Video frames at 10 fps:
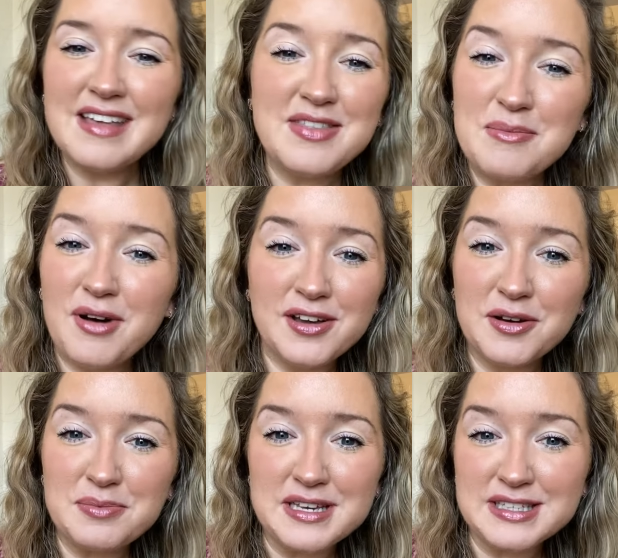that might
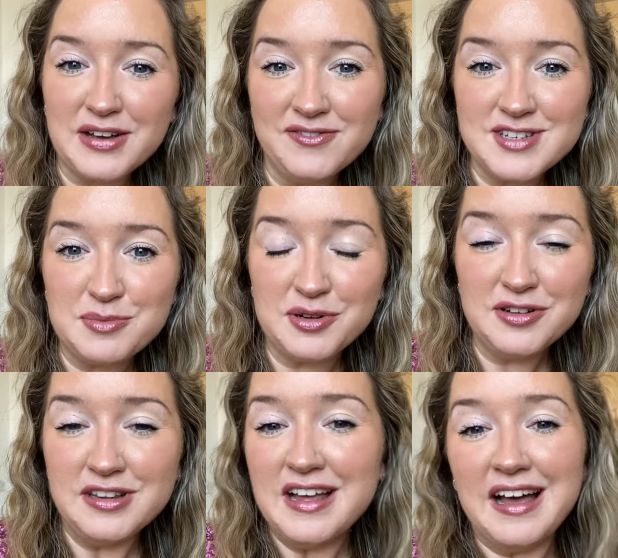not be as
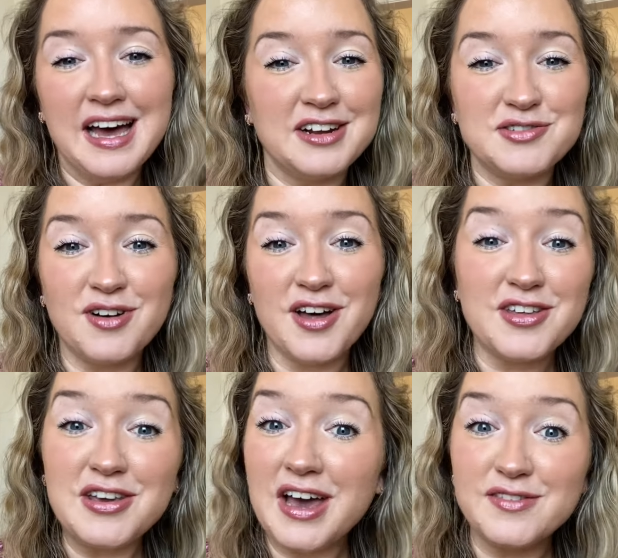comfortable. And I'd rather
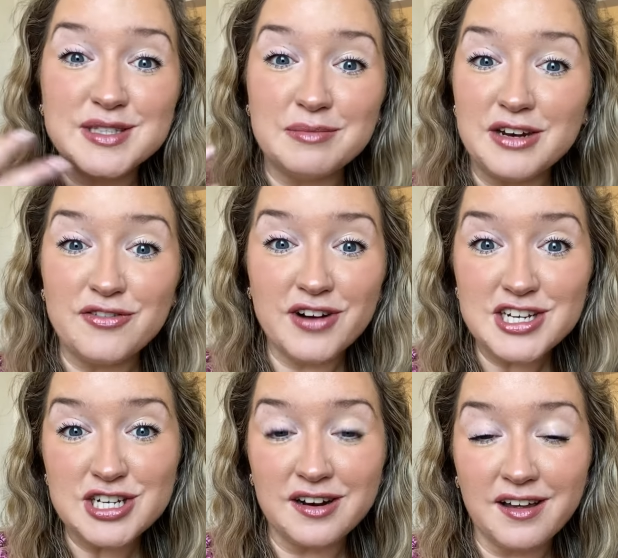you have something
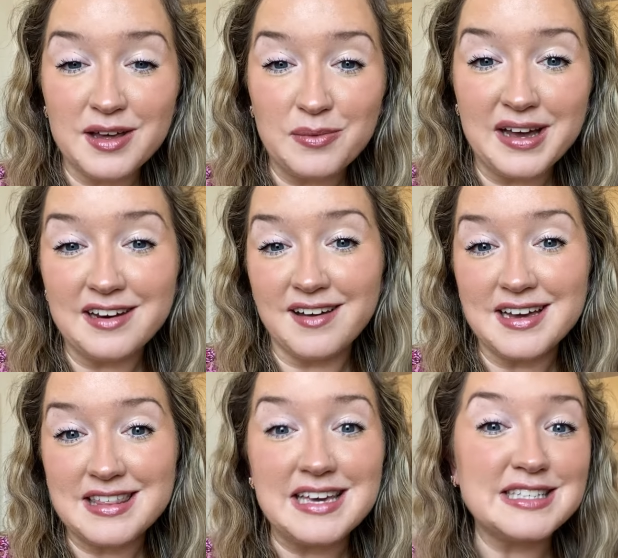fresh and lightweight
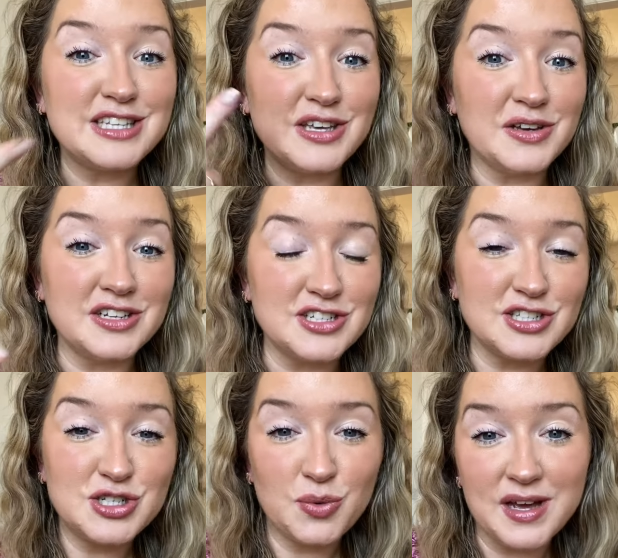like this that you can
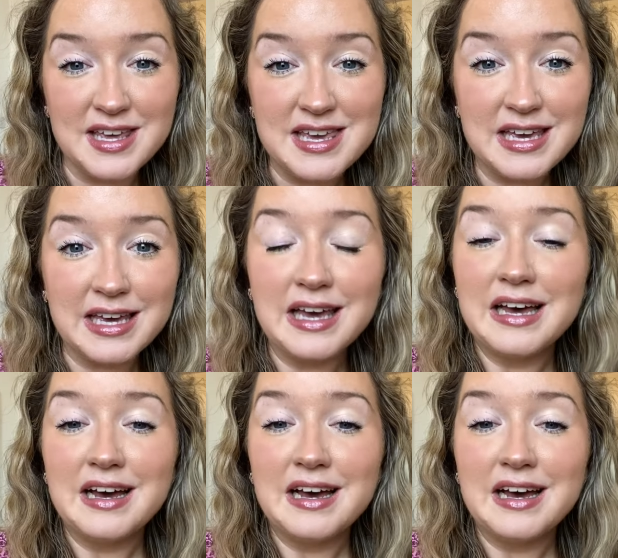just tweak,